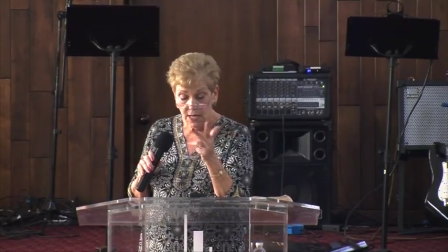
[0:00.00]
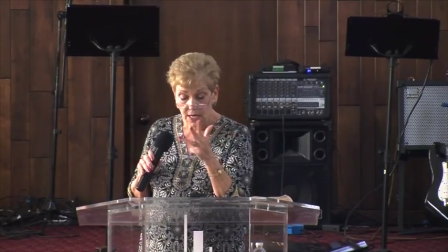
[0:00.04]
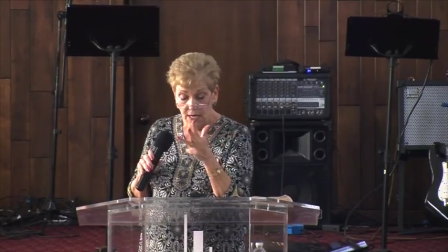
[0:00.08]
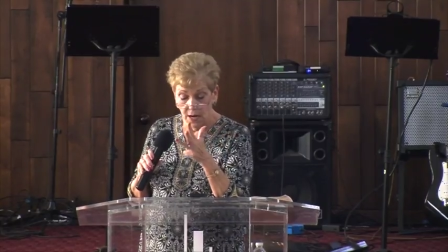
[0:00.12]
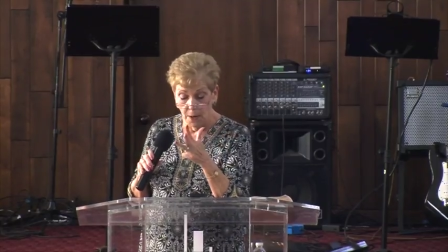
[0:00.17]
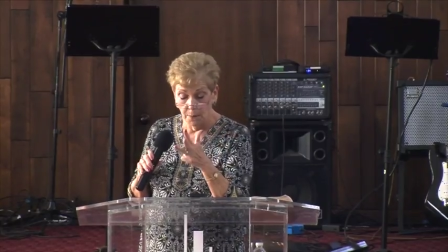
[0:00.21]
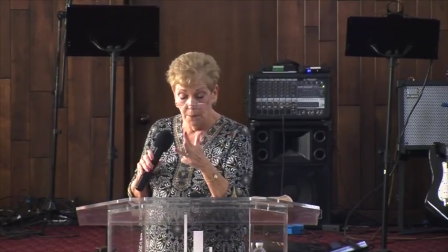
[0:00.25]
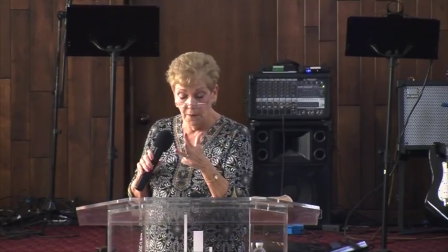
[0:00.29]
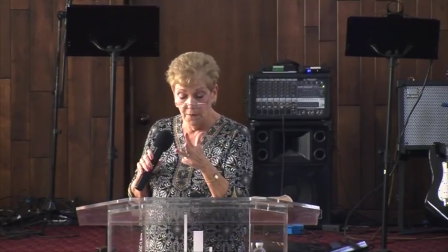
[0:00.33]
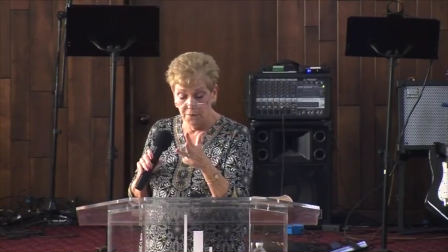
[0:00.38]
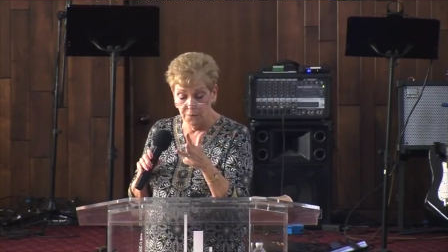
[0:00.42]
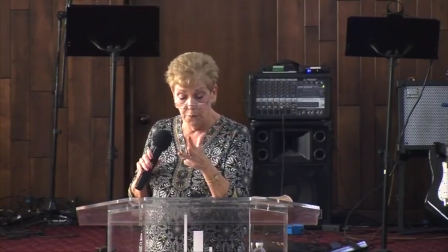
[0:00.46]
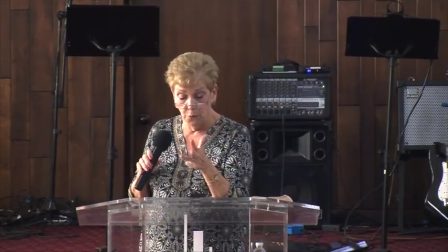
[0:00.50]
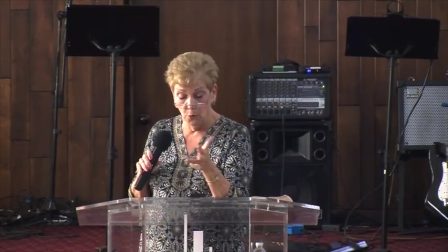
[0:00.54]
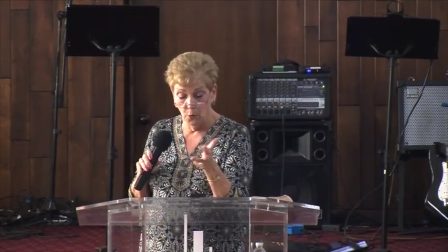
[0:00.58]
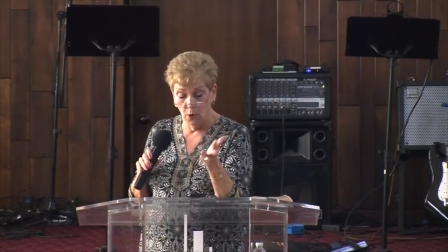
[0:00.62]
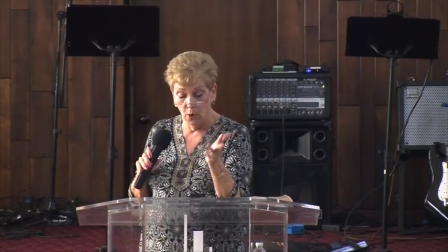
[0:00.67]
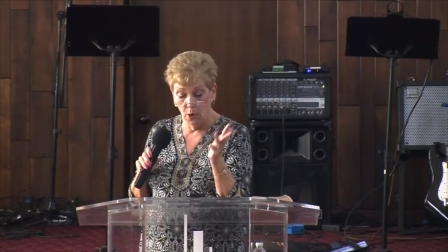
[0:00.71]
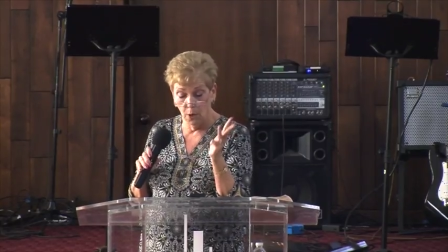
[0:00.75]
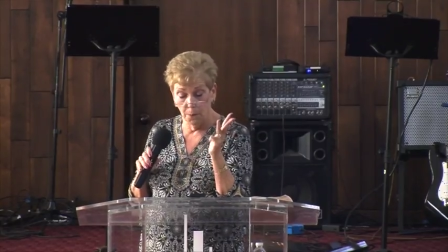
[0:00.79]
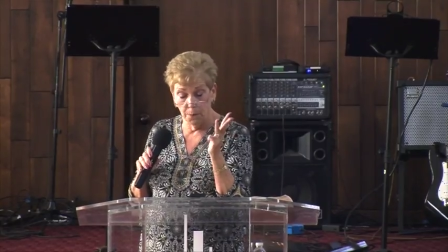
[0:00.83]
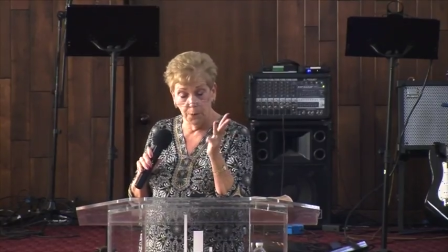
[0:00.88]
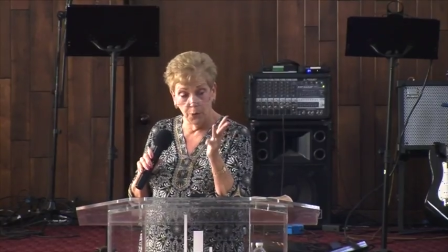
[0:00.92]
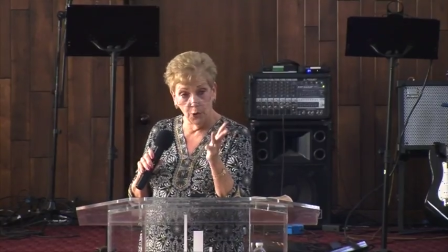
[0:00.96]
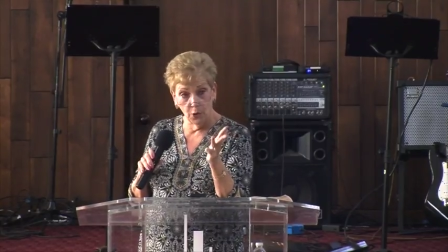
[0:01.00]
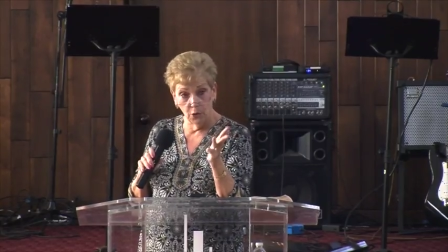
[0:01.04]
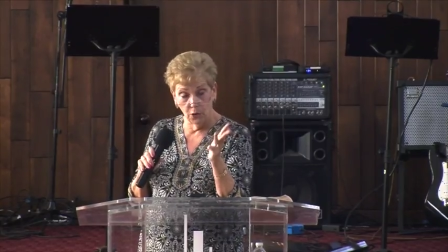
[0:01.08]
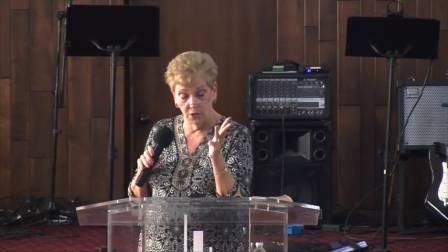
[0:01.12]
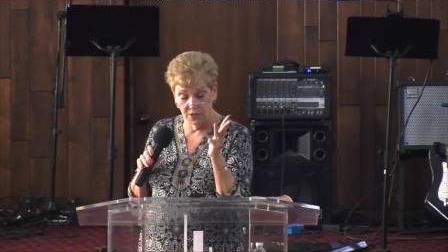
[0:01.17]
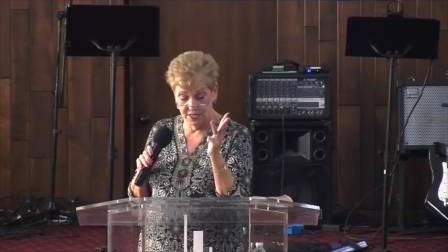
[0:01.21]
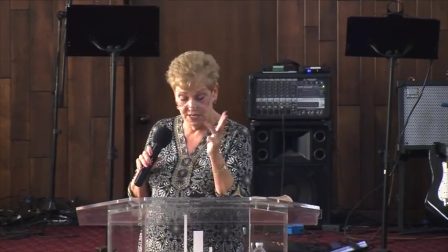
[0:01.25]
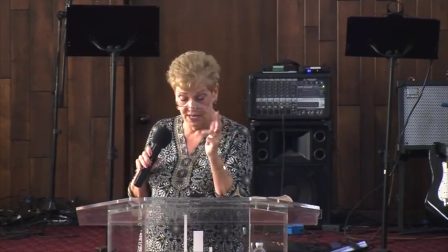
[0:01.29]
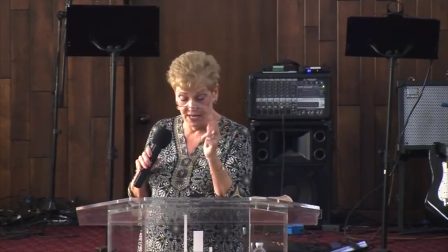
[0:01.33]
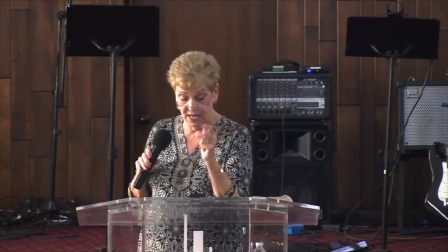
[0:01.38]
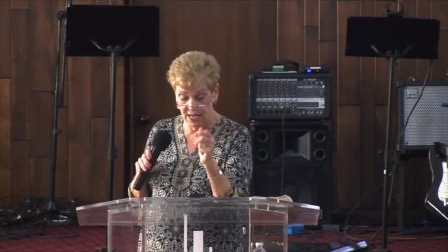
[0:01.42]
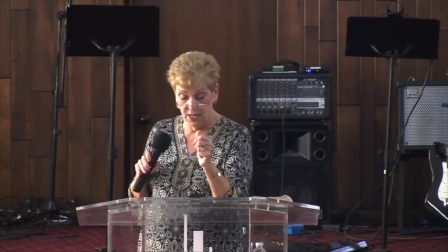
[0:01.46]
Number four, a pearl
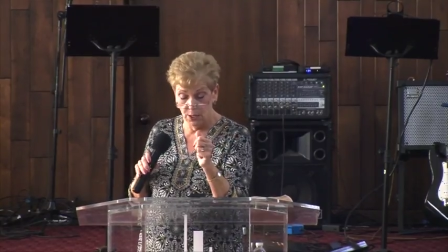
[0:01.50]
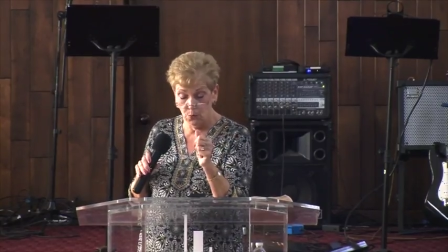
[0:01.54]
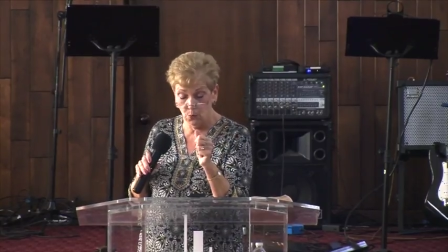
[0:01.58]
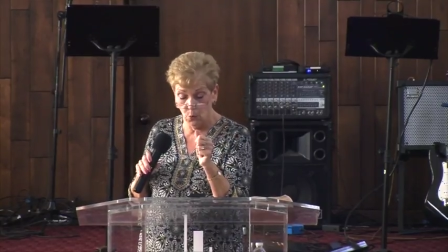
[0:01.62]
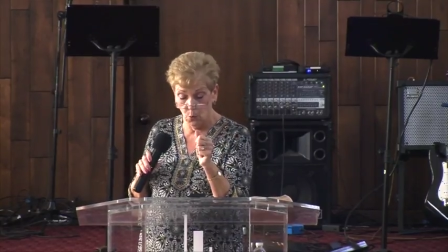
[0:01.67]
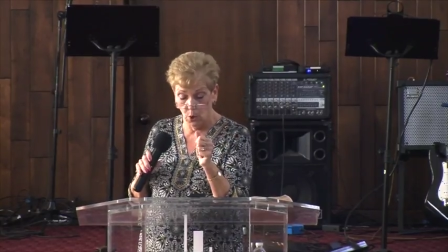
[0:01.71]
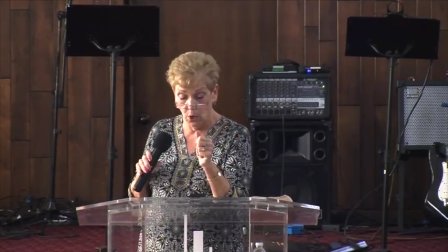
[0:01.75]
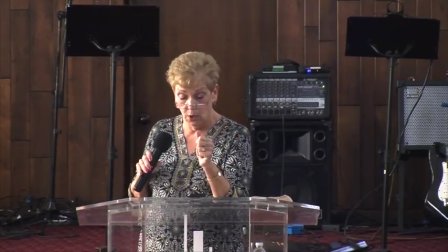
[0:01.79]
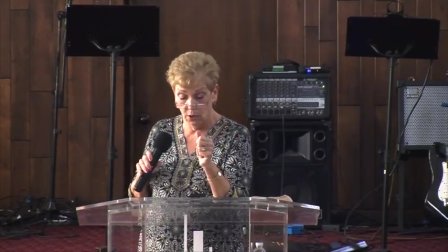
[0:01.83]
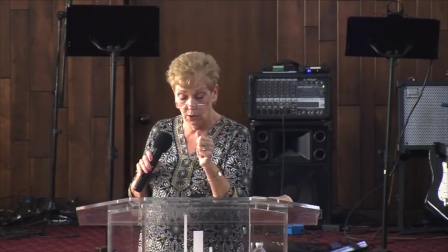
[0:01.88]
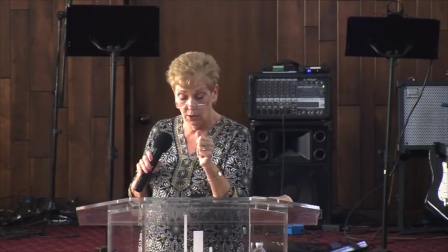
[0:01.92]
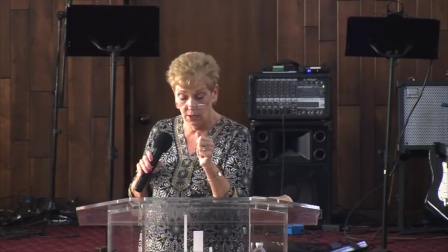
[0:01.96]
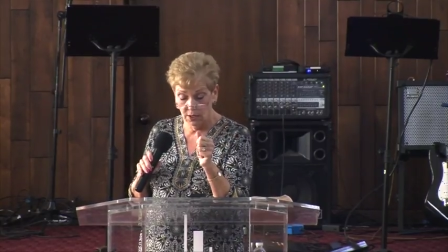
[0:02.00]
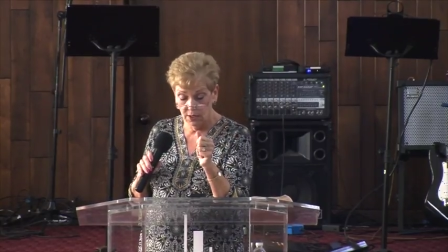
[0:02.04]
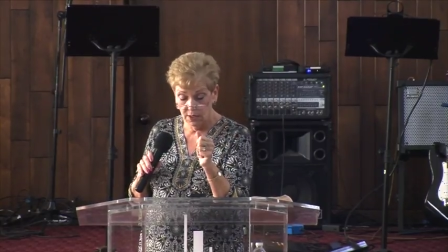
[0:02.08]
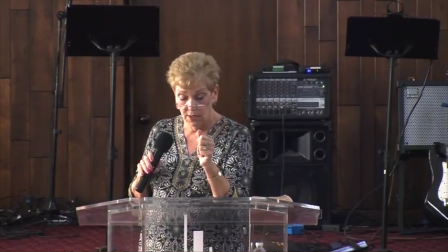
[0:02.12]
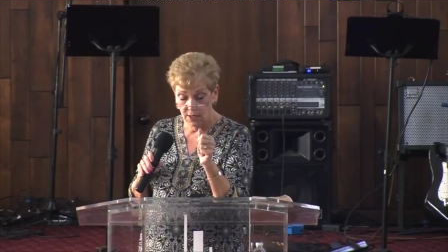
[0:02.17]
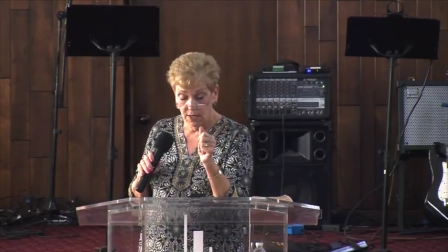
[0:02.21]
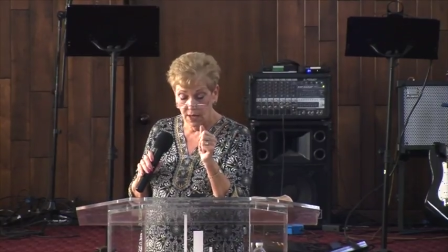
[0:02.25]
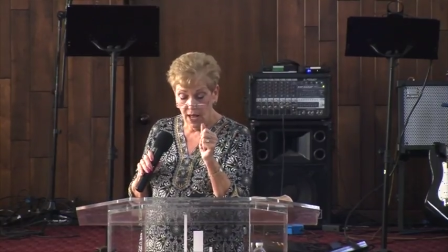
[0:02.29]
is a hidden work.